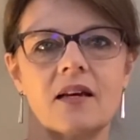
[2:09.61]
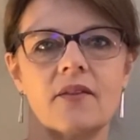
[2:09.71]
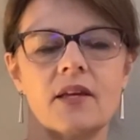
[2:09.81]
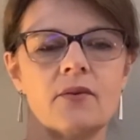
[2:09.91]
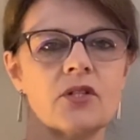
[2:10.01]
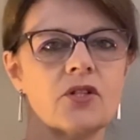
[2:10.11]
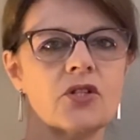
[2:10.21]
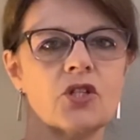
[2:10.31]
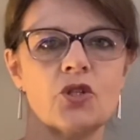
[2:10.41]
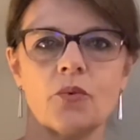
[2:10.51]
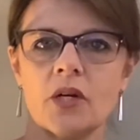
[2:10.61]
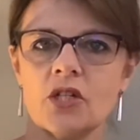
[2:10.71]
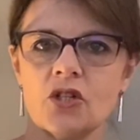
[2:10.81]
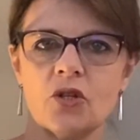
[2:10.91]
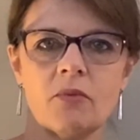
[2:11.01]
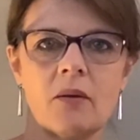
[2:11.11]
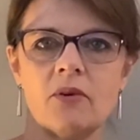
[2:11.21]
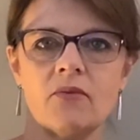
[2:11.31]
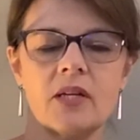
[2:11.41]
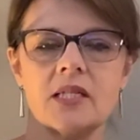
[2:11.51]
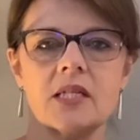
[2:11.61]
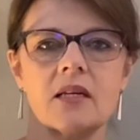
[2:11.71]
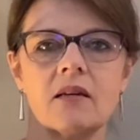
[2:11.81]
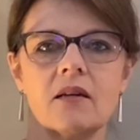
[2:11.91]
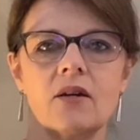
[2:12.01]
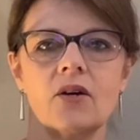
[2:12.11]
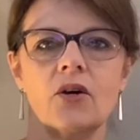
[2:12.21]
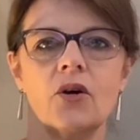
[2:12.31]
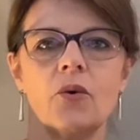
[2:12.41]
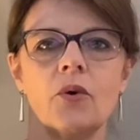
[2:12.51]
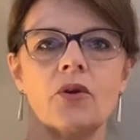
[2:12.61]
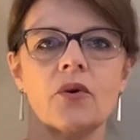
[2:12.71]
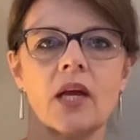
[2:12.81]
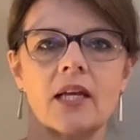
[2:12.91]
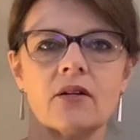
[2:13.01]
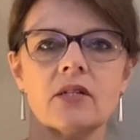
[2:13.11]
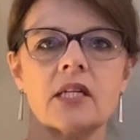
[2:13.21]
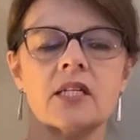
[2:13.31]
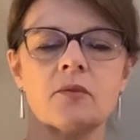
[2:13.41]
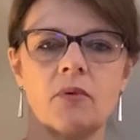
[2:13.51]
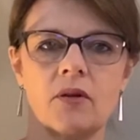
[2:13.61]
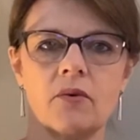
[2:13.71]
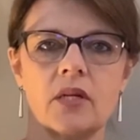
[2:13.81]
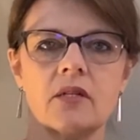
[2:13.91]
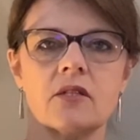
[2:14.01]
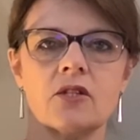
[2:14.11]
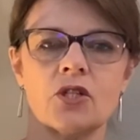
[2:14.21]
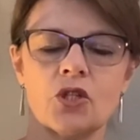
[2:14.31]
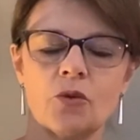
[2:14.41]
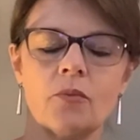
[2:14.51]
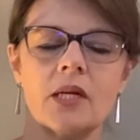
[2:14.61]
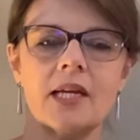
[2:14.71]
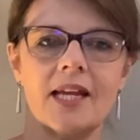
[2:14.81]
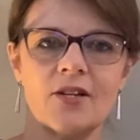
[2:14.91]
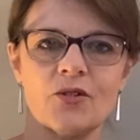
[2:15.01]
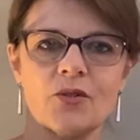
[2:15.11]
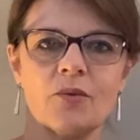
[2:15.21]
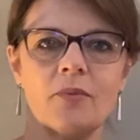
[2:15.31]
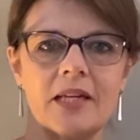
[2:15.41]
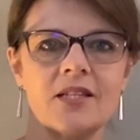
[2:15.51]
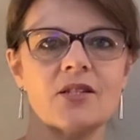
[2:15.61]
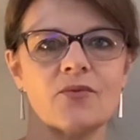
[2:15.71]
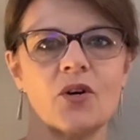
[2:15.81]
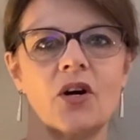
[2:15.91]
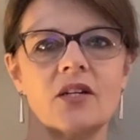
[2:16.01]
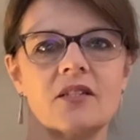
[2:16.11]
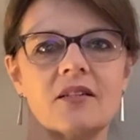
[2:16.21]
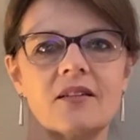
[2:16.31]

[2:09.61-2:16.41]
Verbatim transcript: There is no situation you may be facing where you cannot experience the supernatural peace of God.